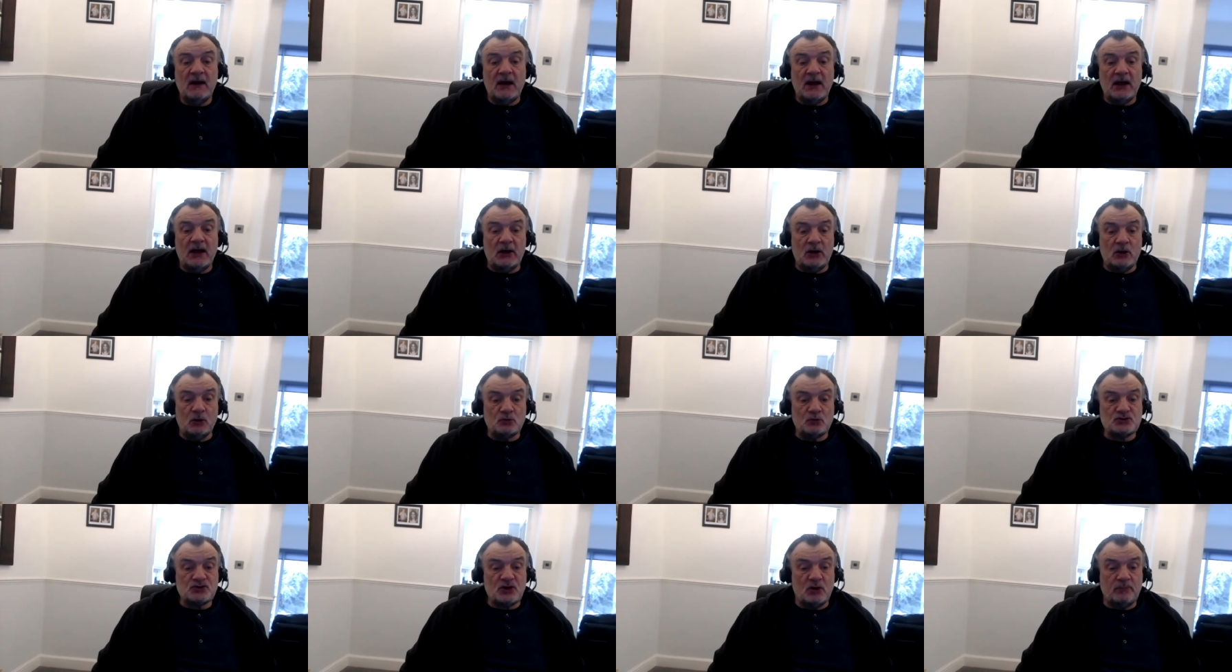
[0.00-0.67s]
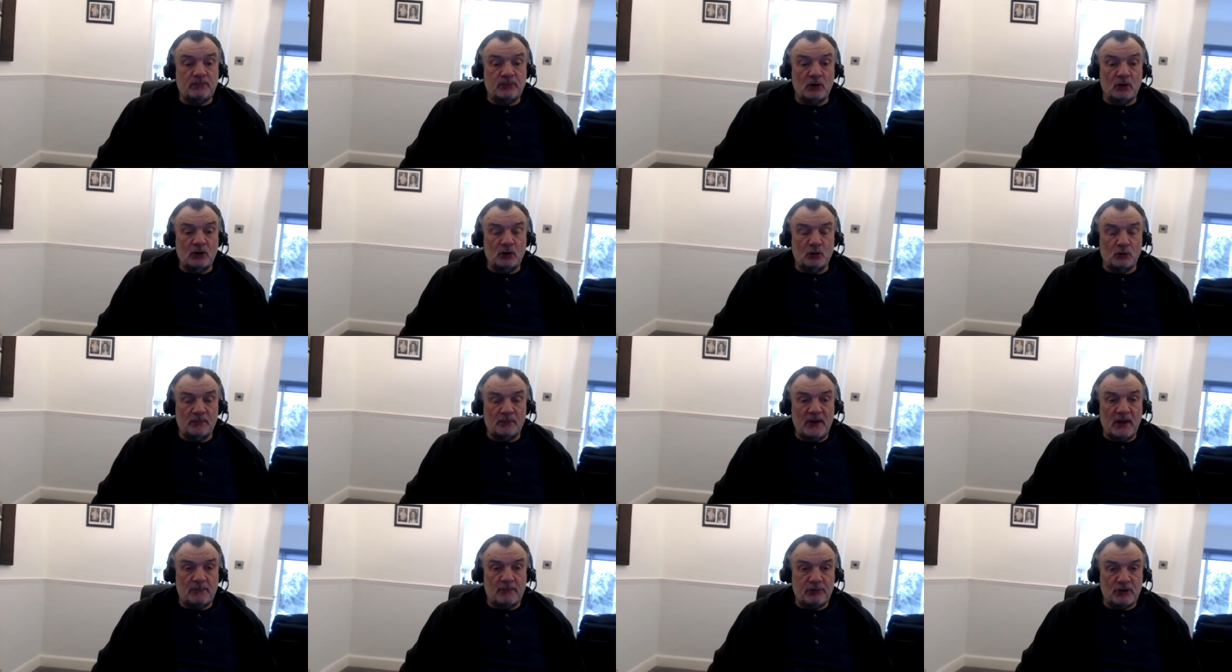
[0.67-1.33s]
It'll also put a little
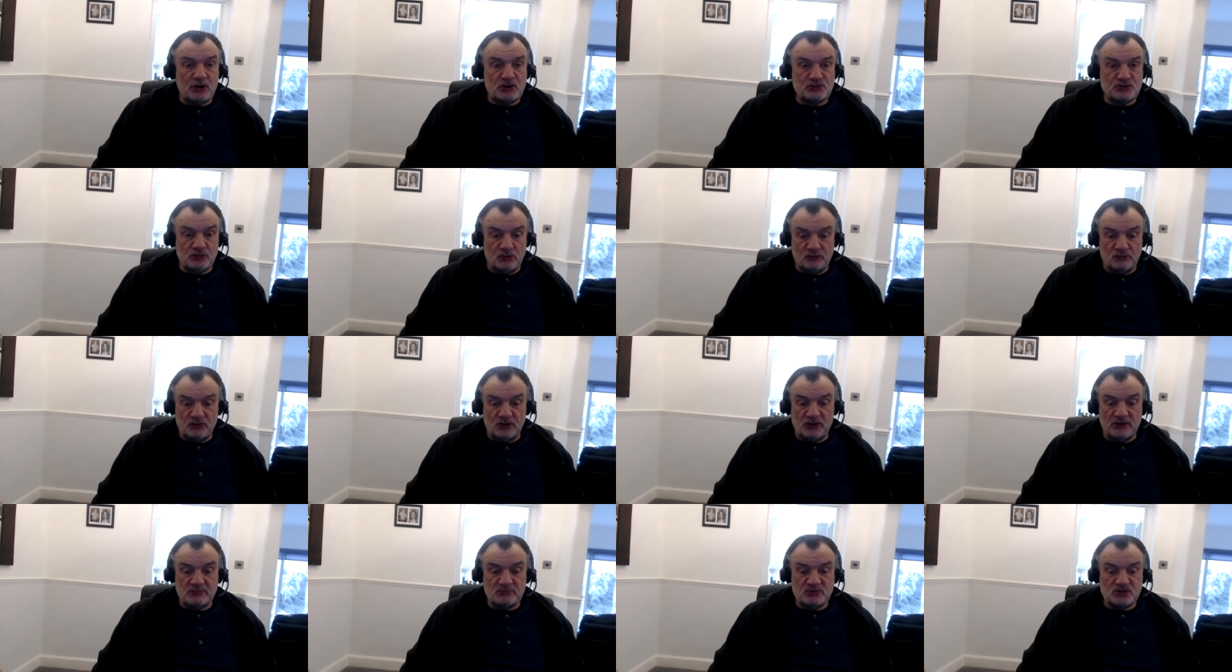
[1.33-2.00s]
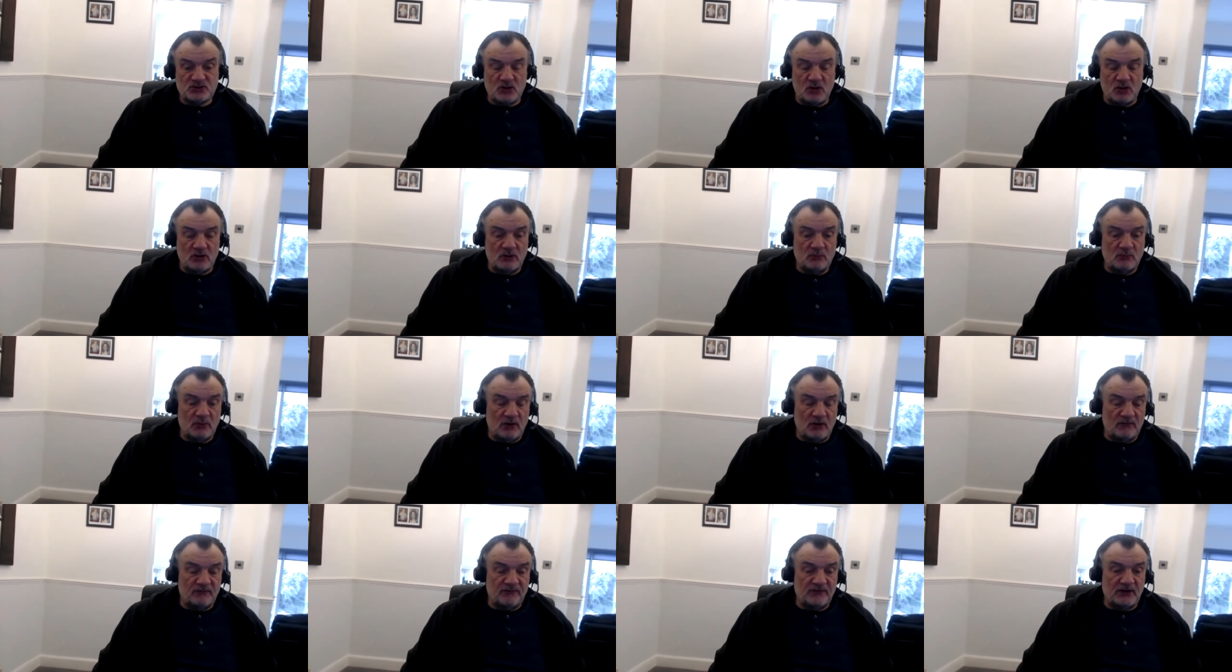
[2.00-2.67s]
bit of pressure on Raheem Sterling,
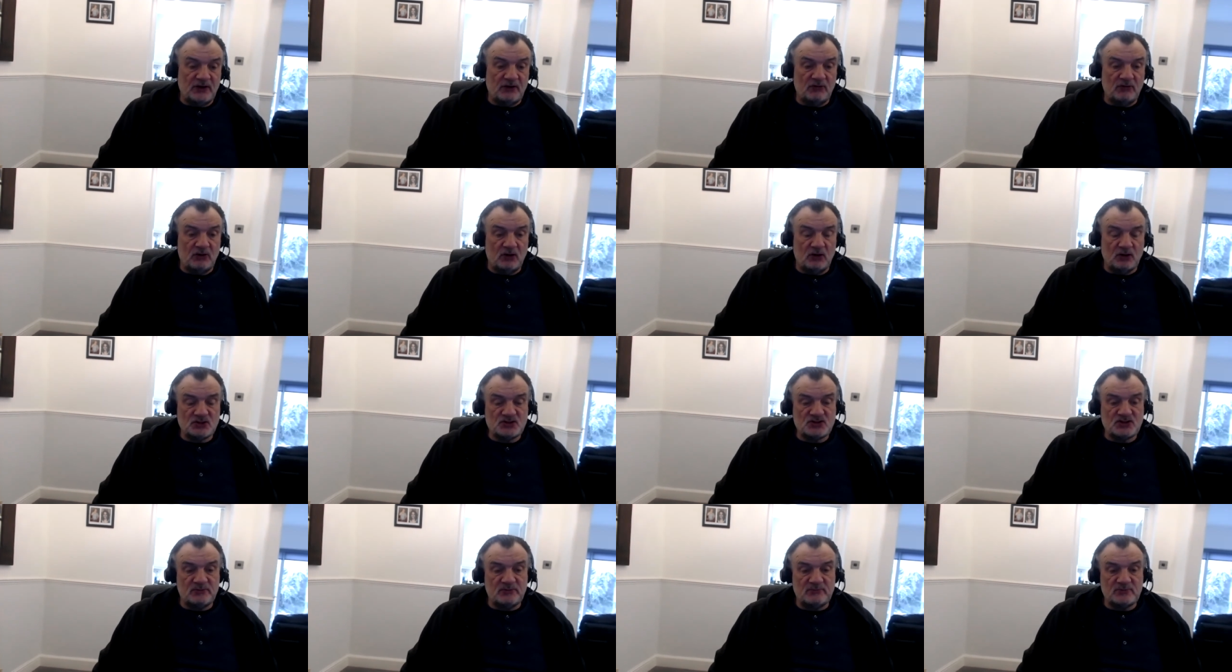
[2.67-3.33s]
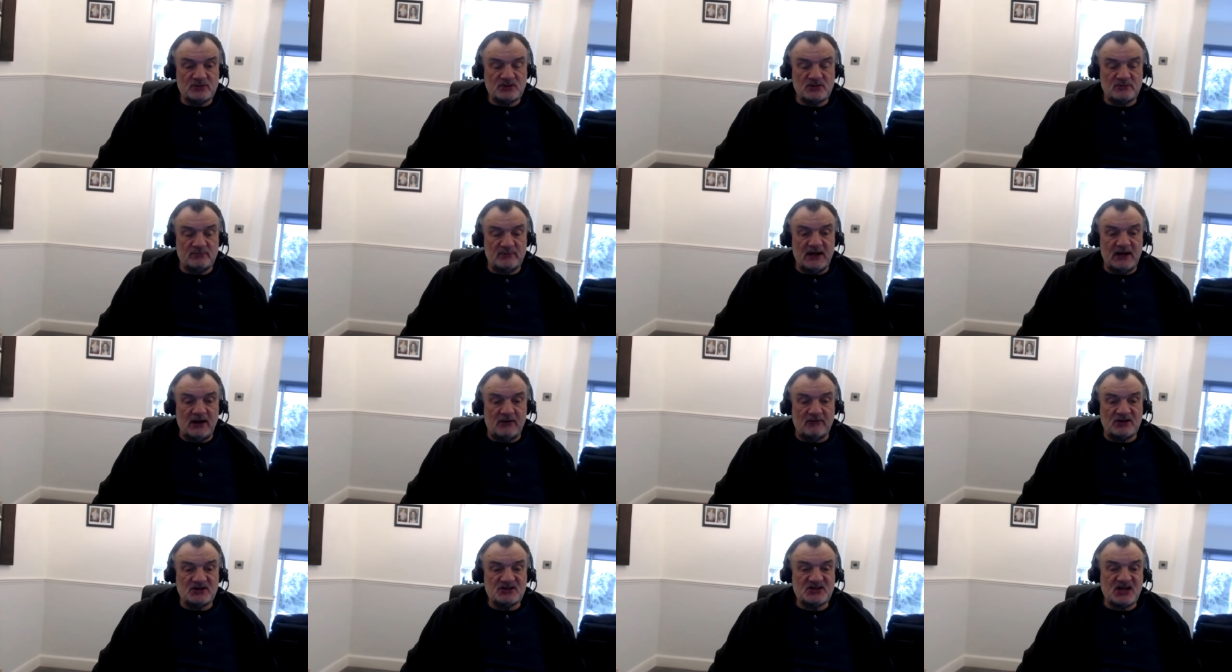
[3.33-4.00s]
where I think there are a lot of sim-
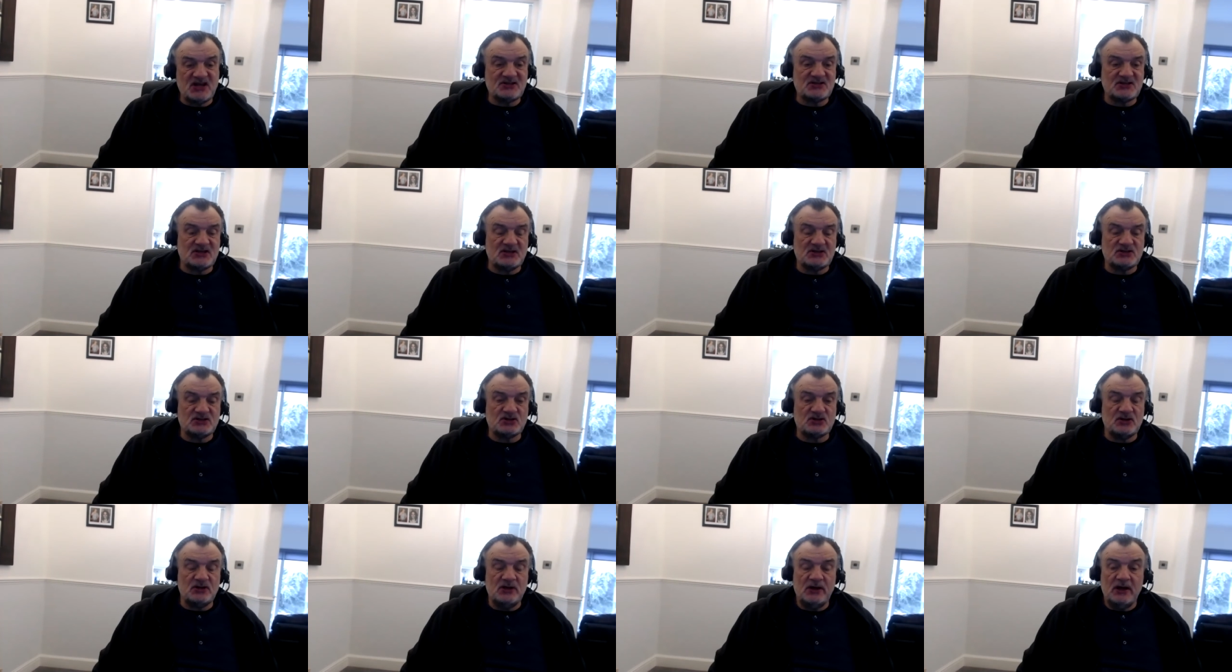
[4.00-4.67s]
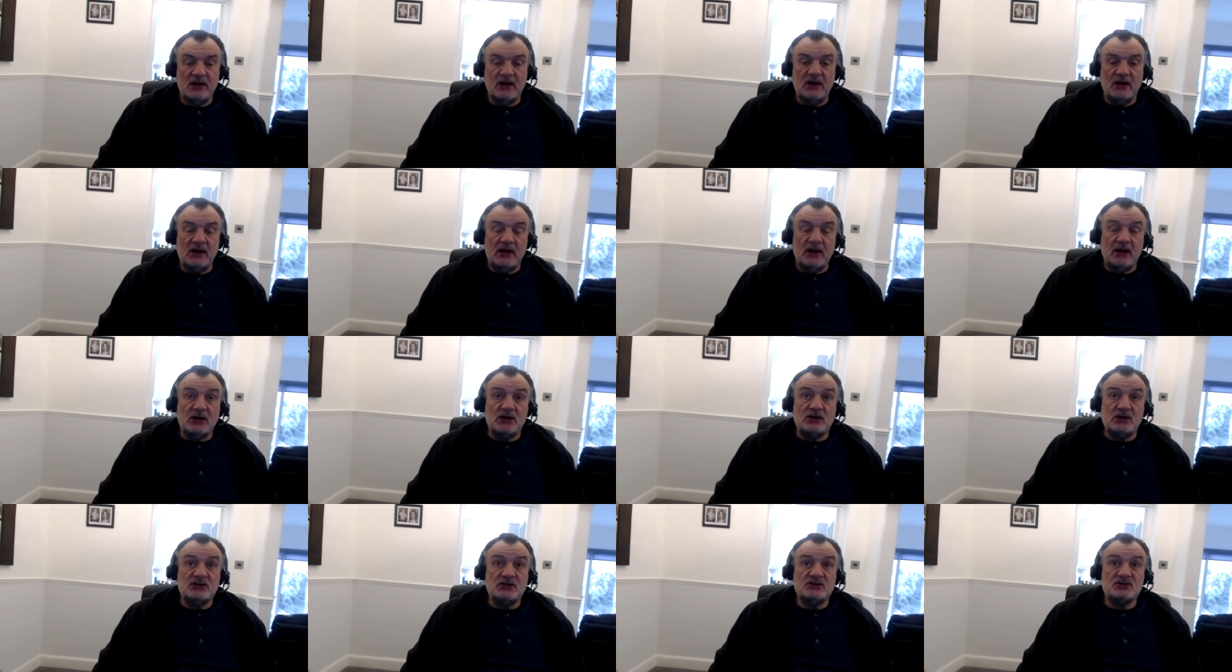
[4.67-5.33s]
similarities. Assets. Uh,
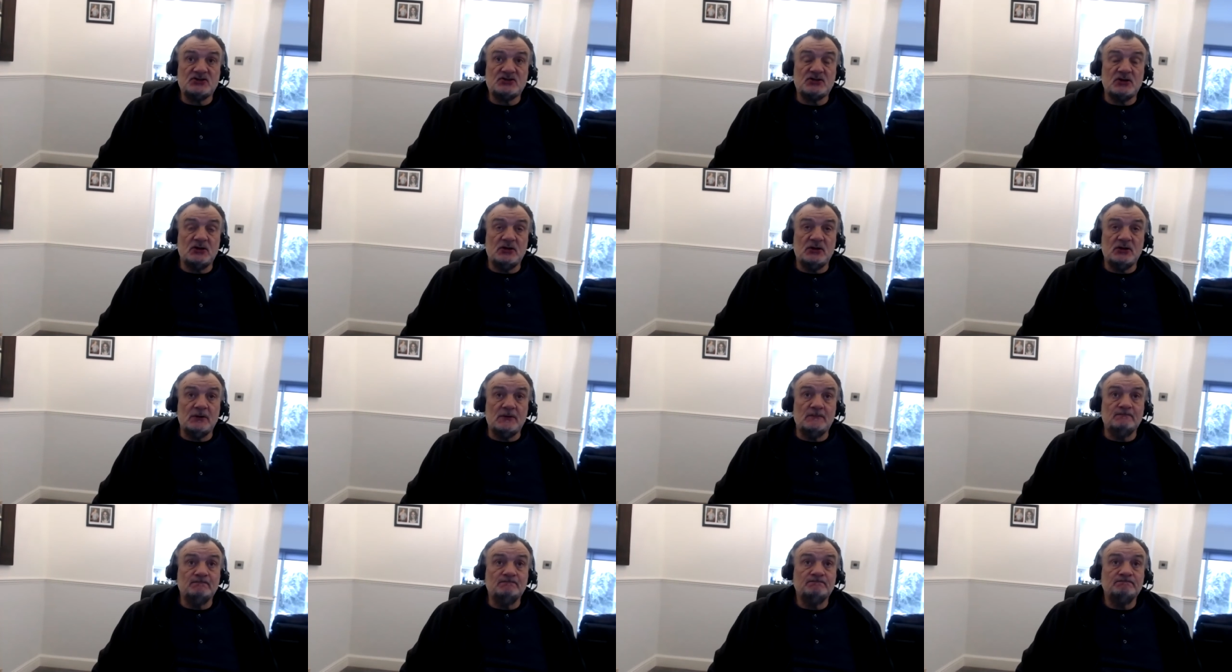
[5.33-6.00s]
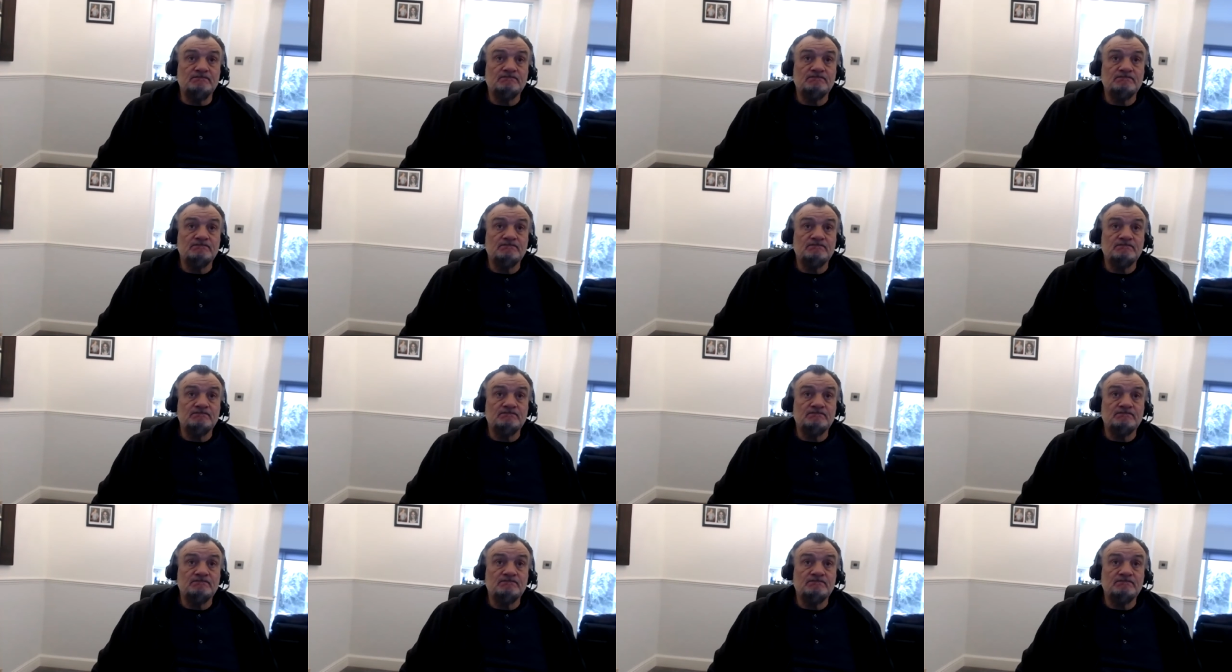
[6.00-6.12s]
he's um,